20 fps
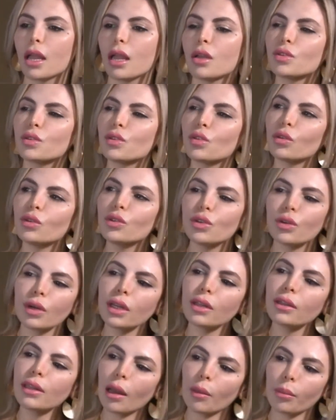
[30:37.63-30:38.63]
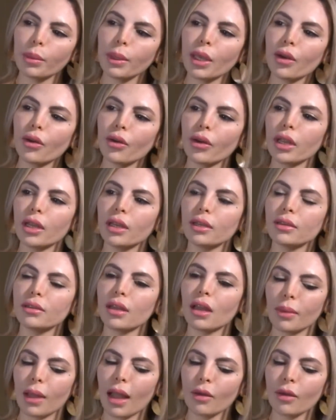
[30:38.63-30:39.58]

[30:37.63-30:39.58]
So during that period,